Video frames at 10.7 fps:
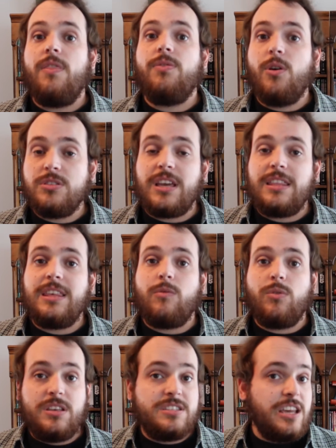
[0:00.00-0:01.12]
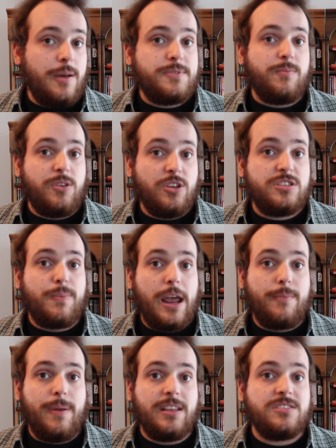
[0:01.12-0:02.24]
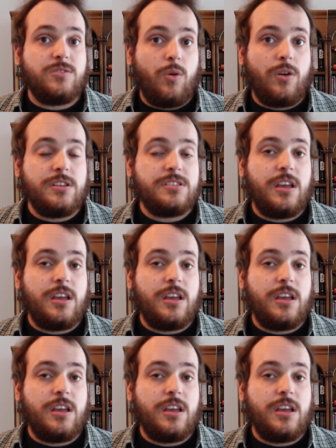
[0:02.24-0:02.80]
those I think really set up some good Spider-Man stories.